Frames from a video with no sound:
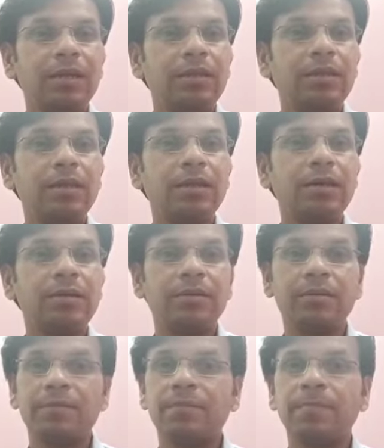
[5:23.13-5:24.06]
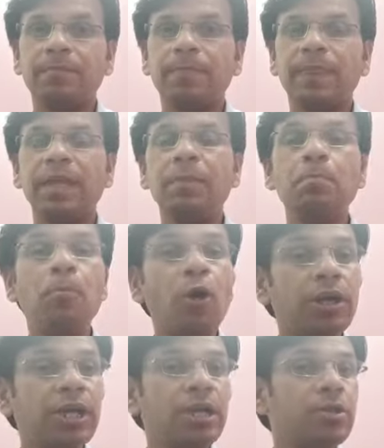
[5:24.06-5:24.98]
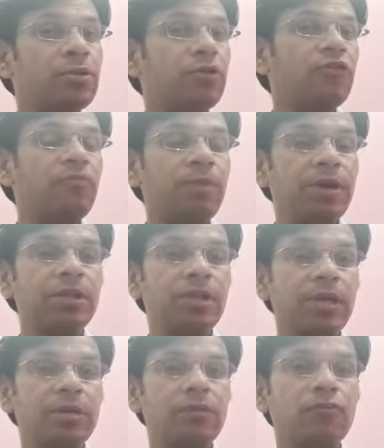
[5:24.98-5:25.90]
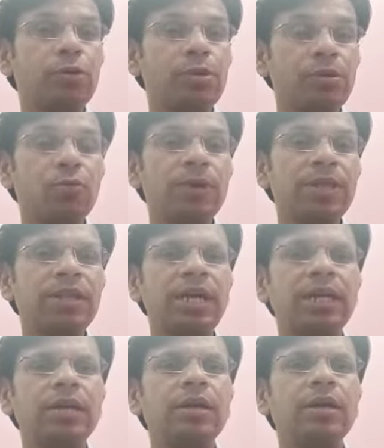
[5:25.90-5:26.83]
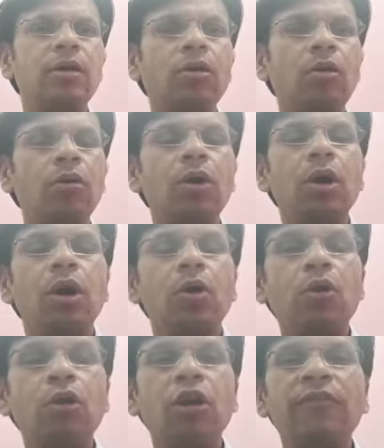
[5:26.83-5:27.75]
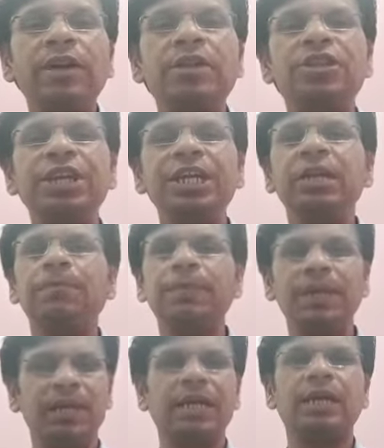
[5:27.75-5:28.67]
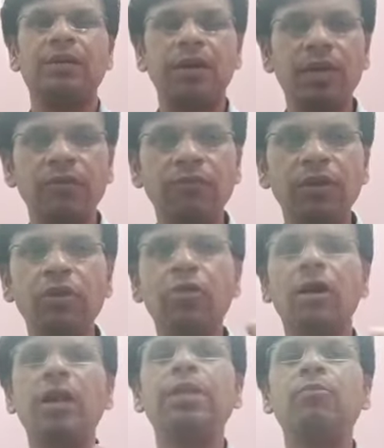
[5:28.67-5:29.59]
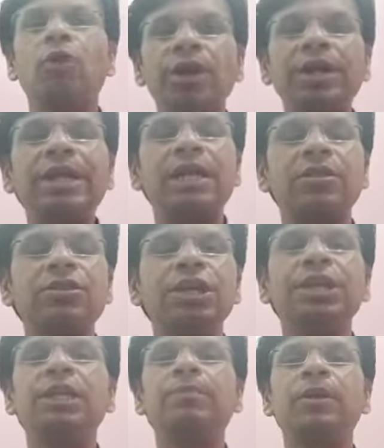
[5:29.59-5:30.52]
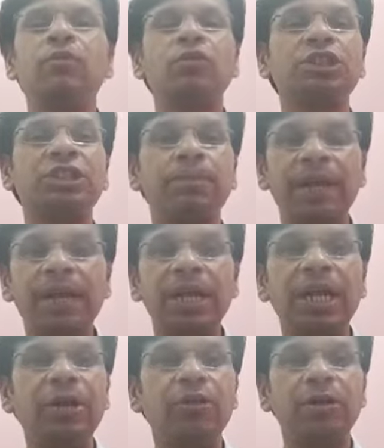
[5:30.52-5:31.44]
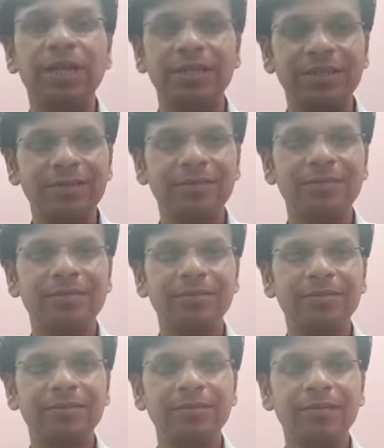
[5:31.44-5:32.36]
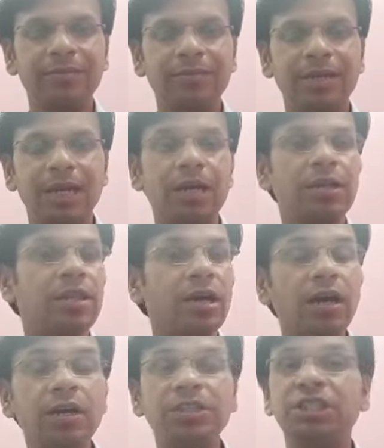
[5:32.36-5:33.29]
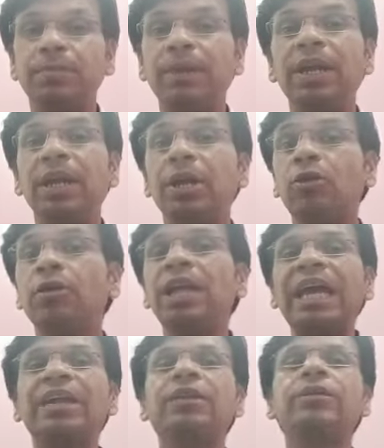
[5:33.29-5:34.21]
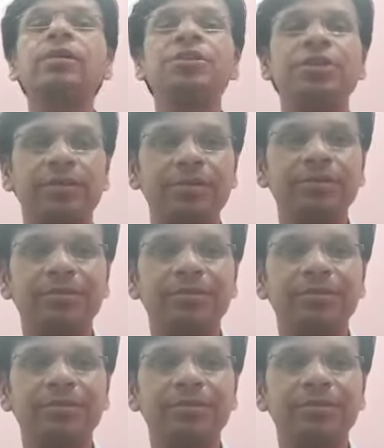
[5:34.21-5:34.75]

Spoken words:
The importance of business was so much that whole of its GDP, if we call in modern days, GDP was dependent on it, as Earth dependent on agriculture.